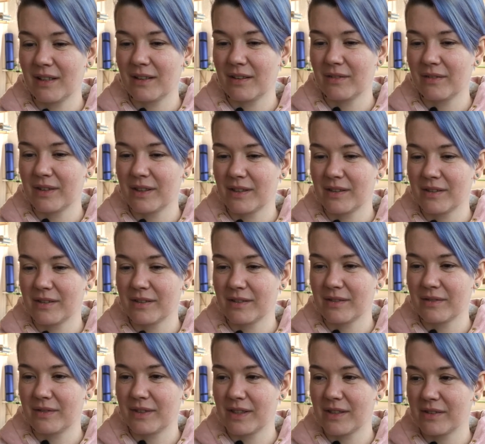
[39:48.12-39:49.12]

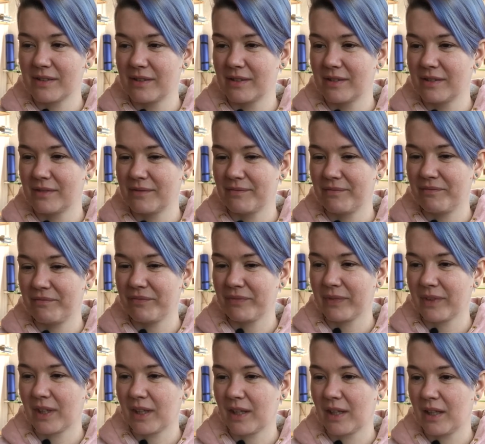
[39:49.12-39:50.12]
where's the,
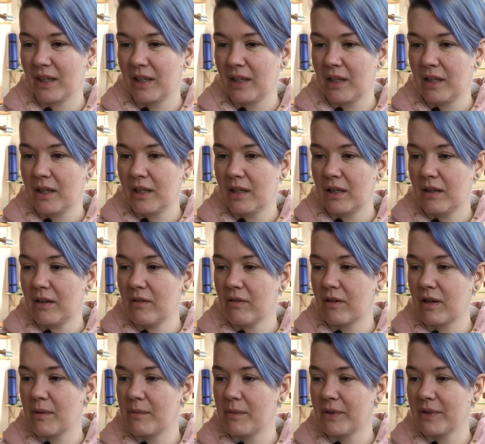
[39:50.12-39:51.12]
oh,
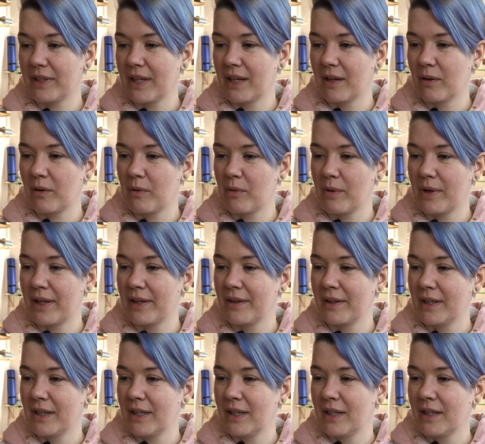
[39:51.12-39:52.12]
come on now, go away.
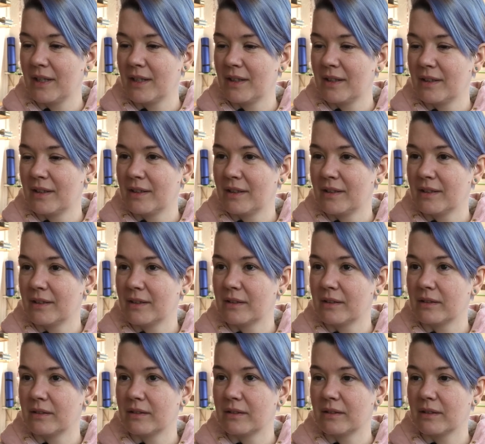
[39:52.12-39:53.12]

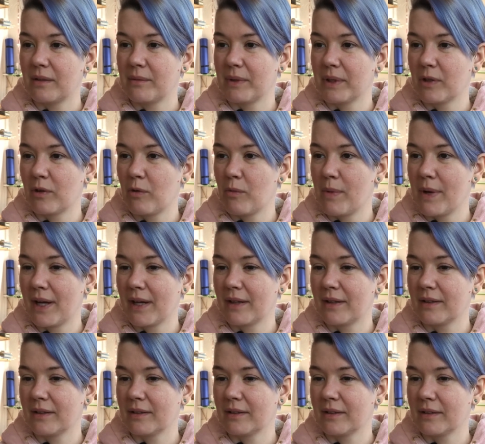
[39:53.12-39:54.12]
I mean, go
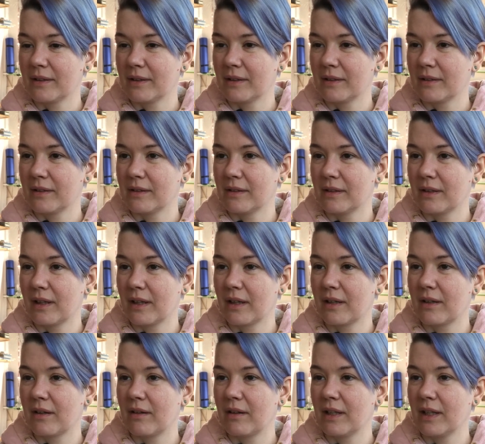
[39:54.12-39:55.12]
back. I
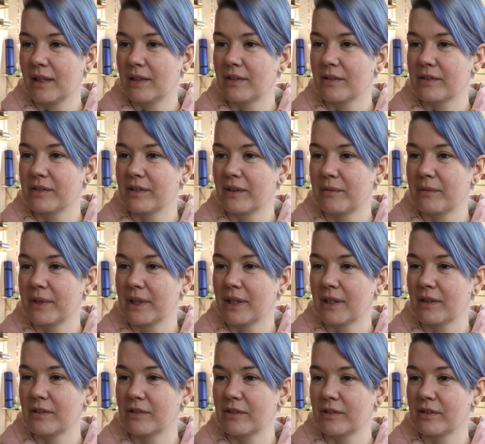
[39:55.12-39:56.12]
clicked on
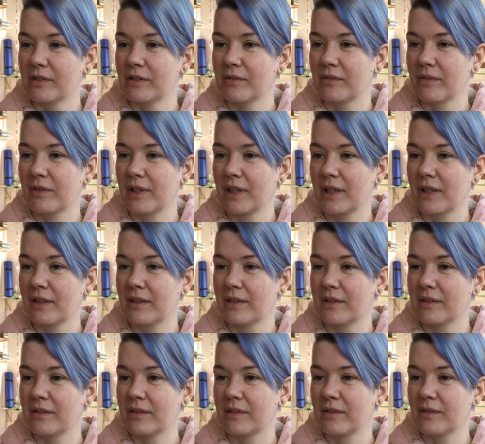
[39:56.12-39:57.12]
something I shouldn't have clicked.
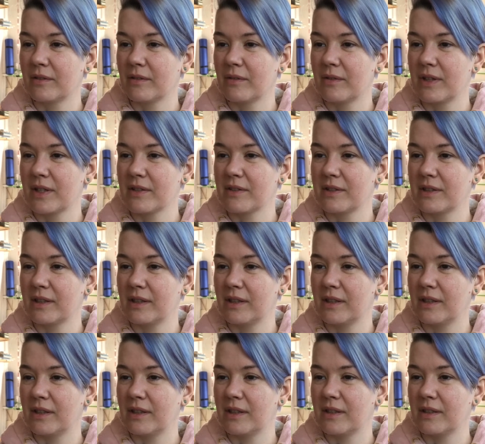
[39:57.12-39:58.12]
So where's
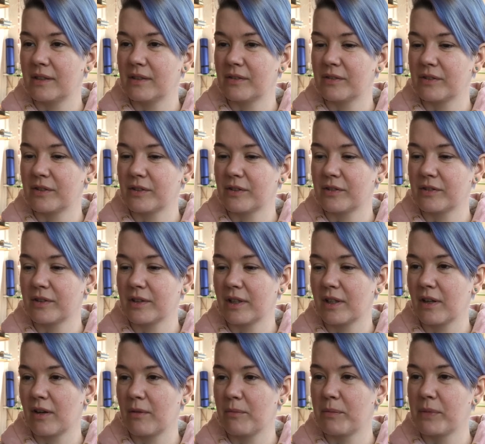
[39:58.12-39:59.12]
the ancestry
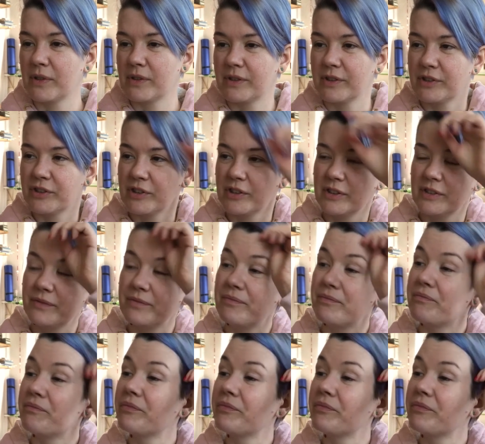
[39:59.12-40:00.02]
composition?